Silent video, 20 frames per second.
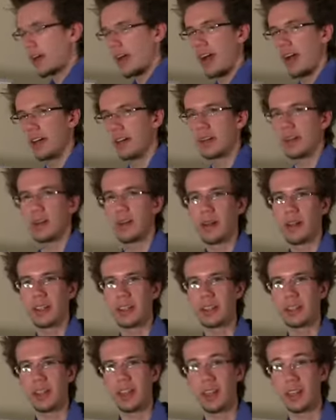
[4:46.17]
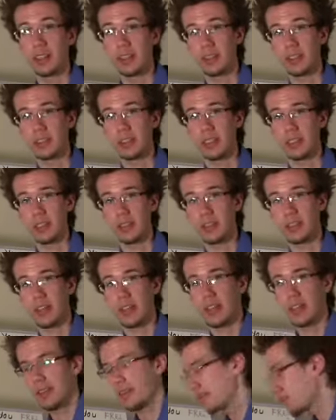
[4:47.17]
I don't know why I did that, I just did,
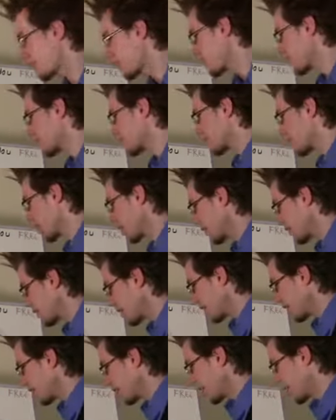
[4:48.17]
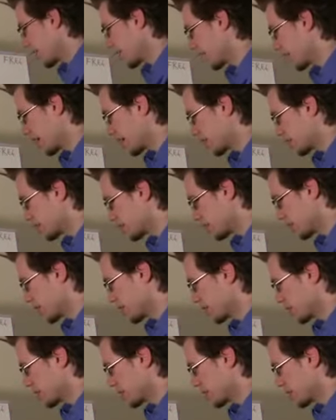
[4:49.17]
okay? Okay, so